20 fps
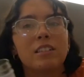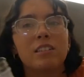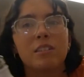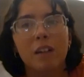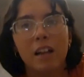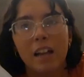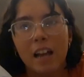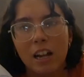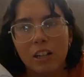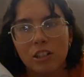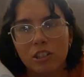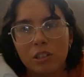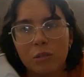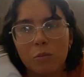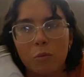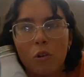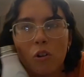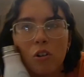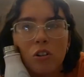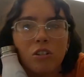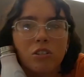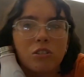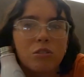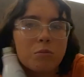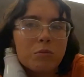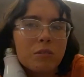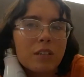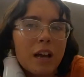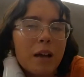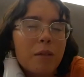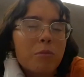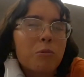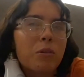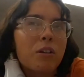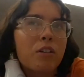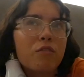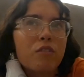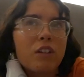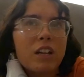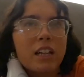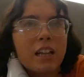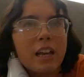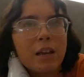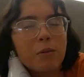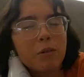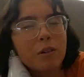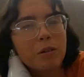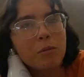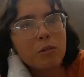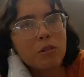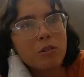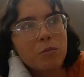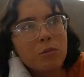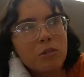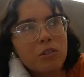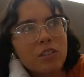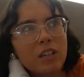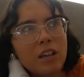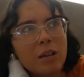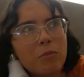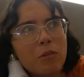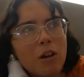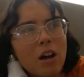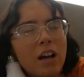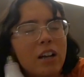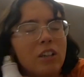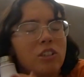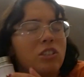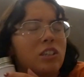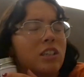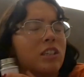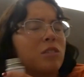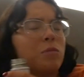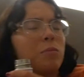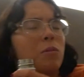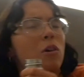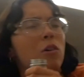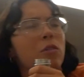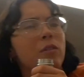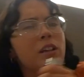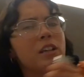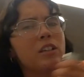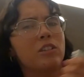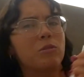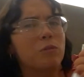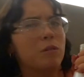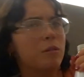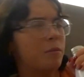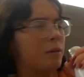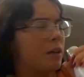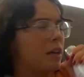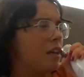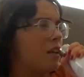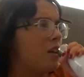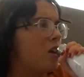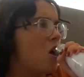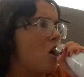to like actually walk, because sometimes when I feel like when I'm on the bus I'm not actually exploring it, do you know what I mean?